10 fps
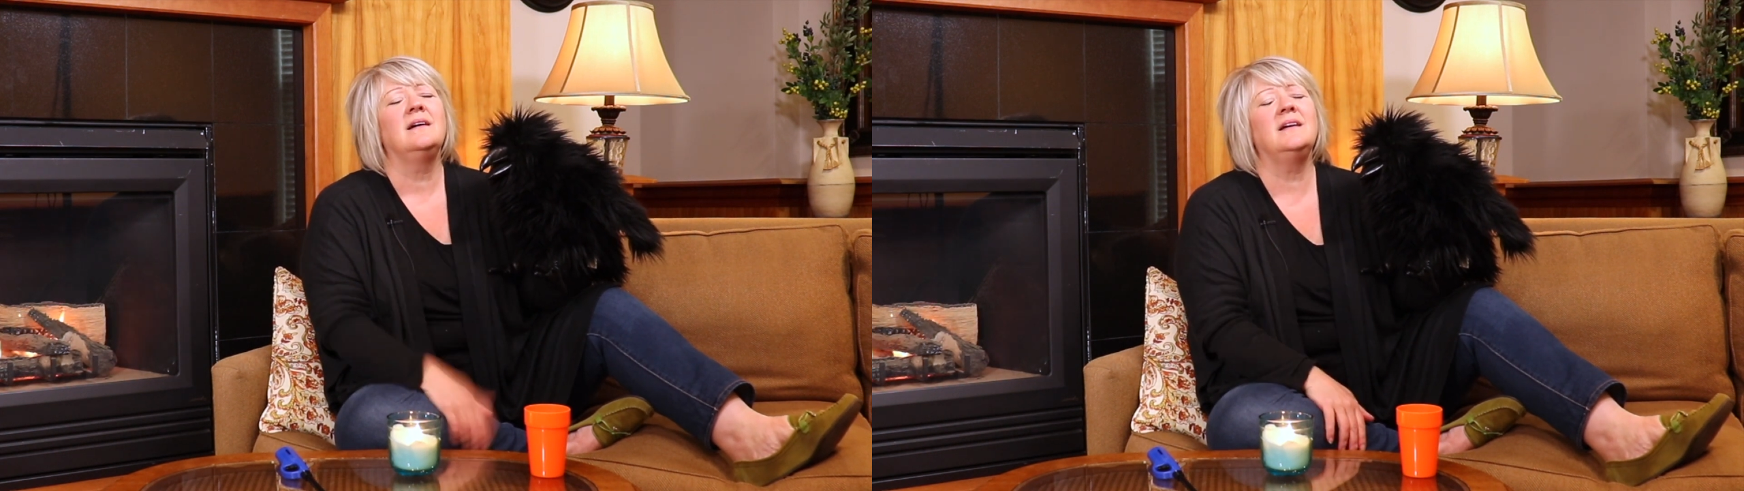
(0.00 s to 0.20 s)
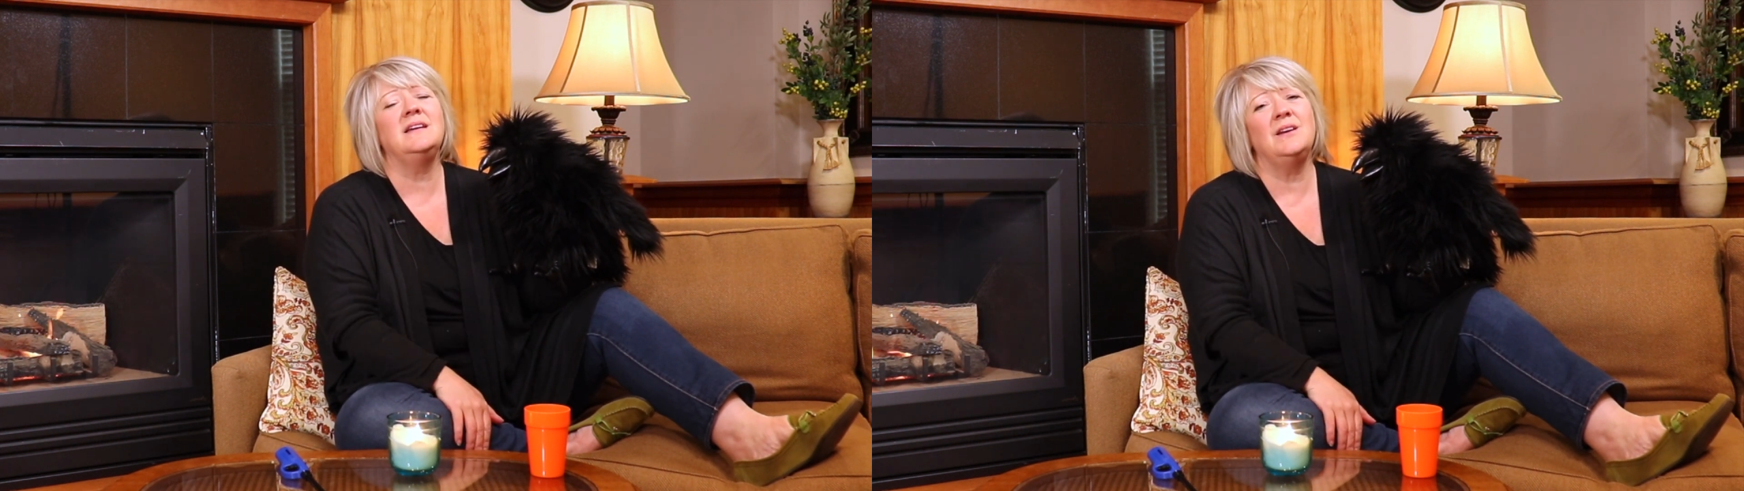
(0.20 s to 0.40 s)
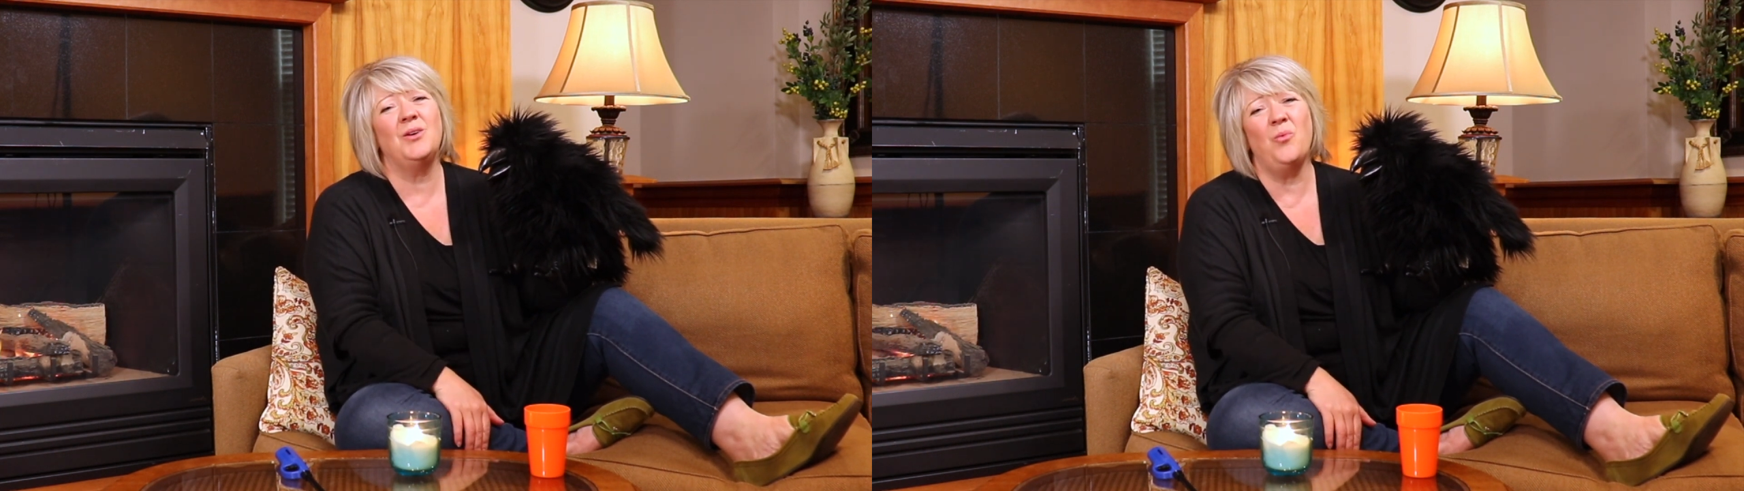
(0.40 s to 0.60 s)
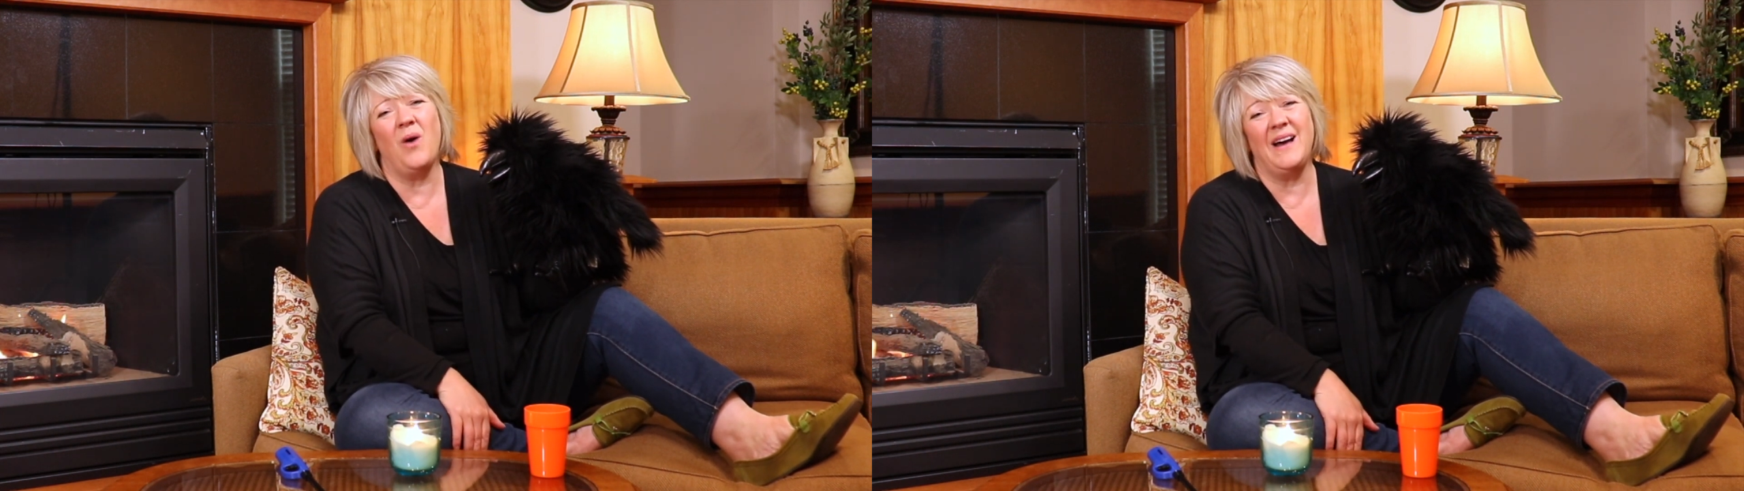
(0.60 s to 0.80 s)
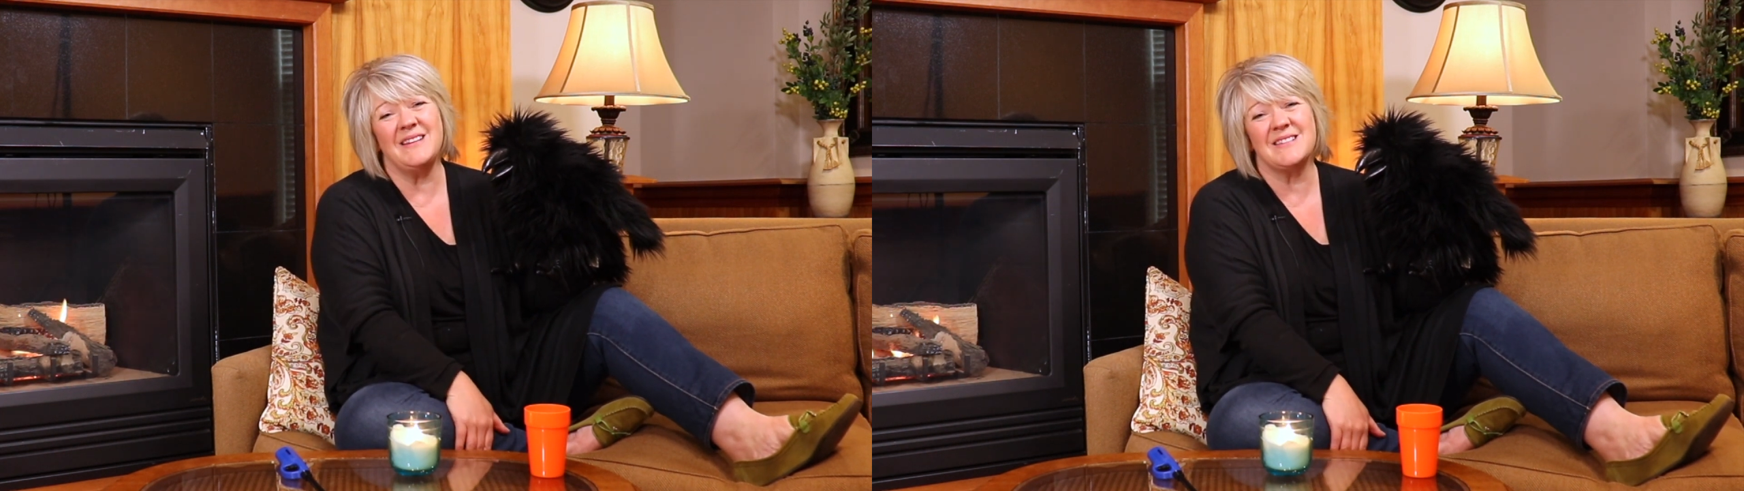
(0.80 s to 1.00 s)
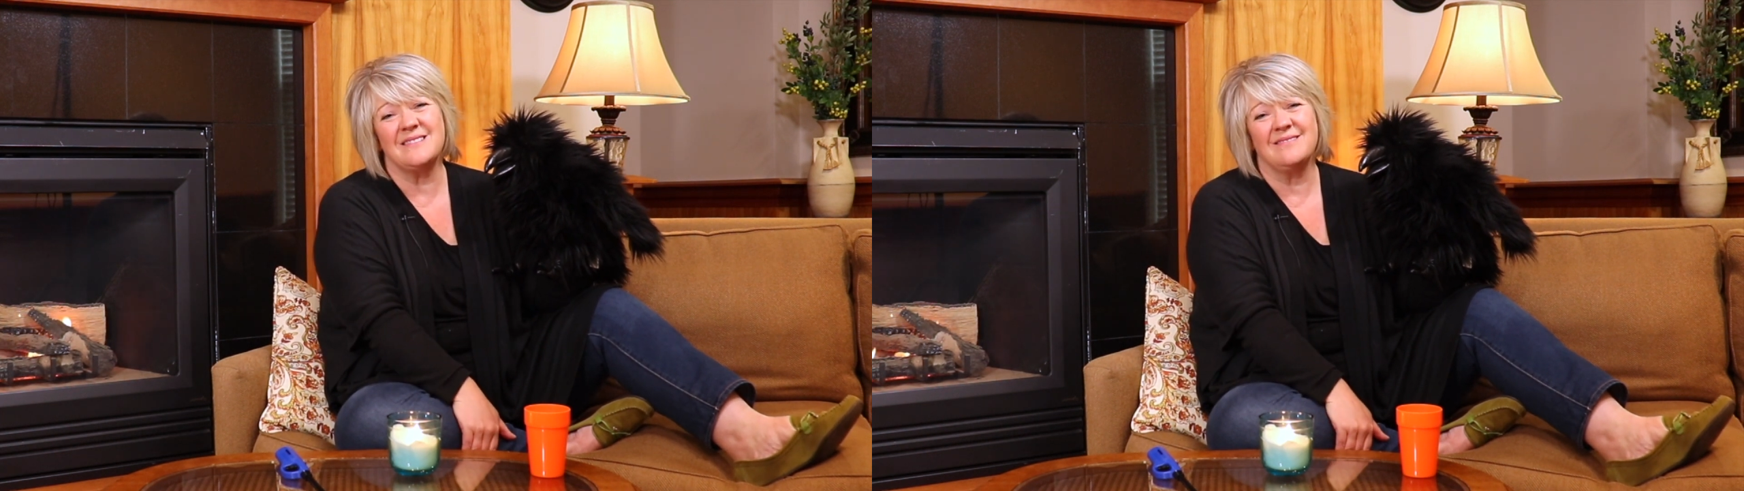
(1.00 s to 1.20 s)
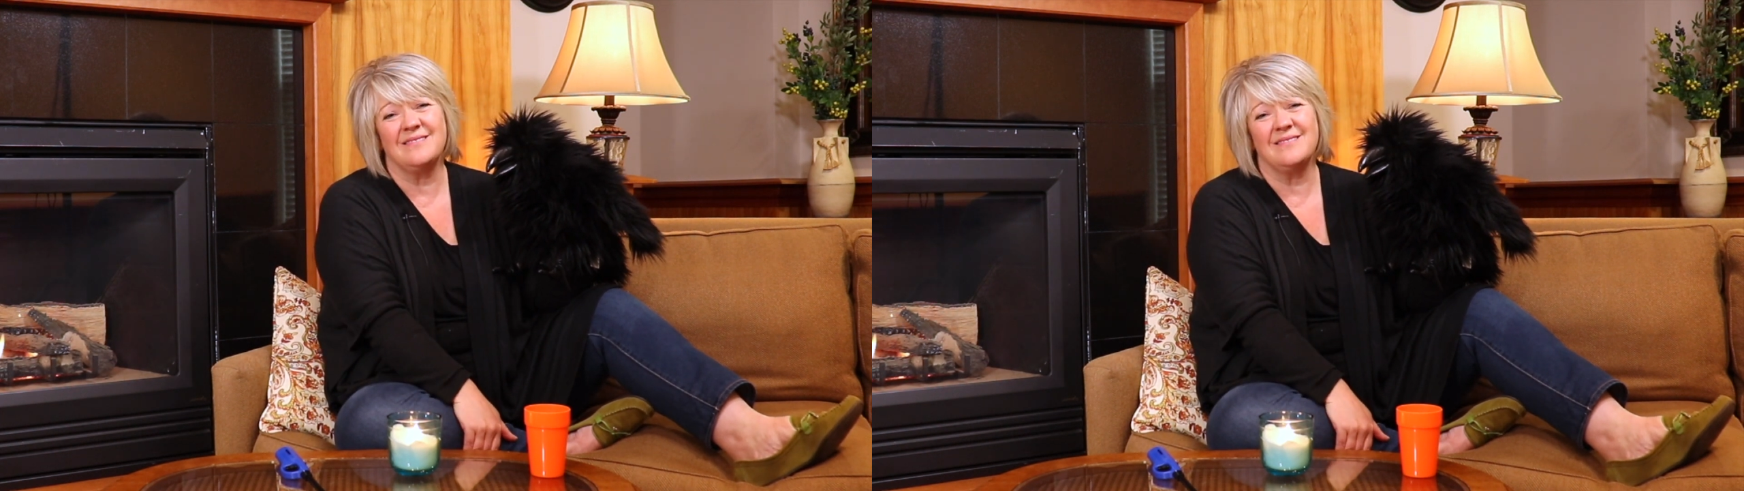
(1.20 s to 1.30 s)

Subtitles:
And you know what?